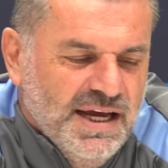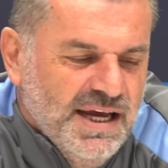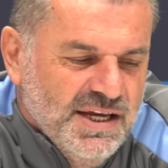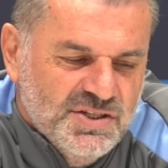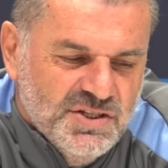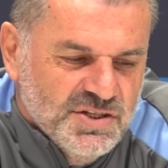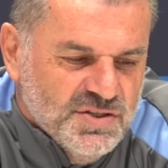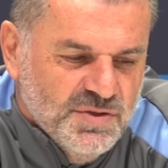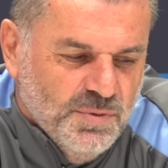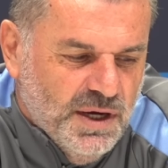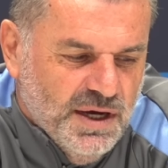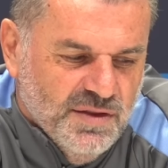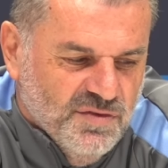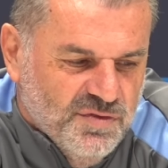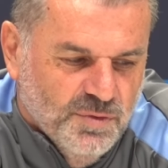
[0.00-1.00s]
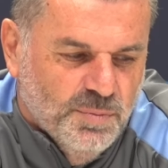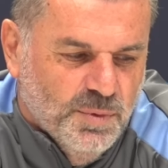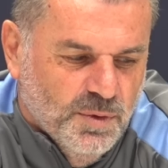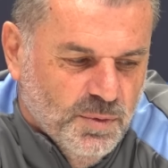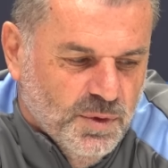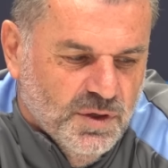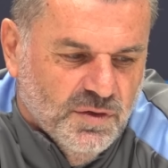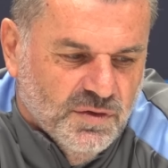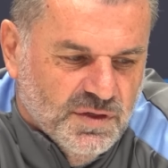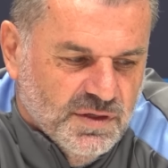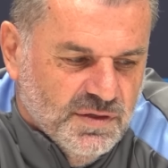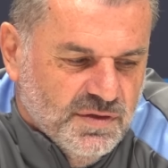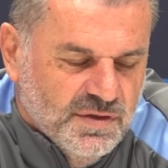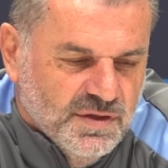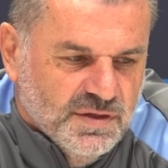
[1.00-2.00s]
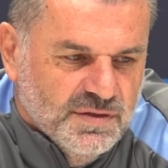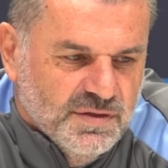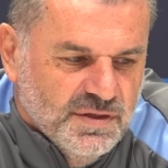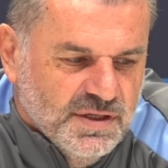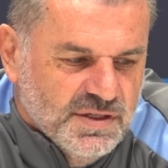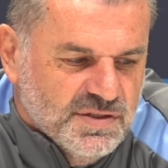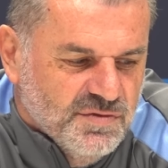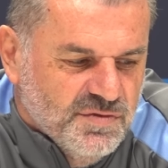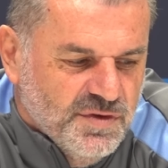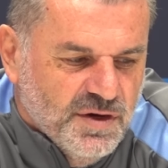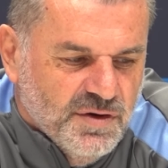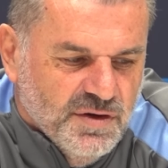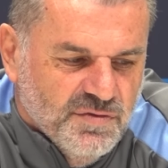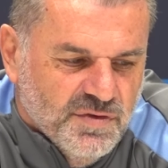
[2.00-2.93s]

It's just the way of the football world that it's a very,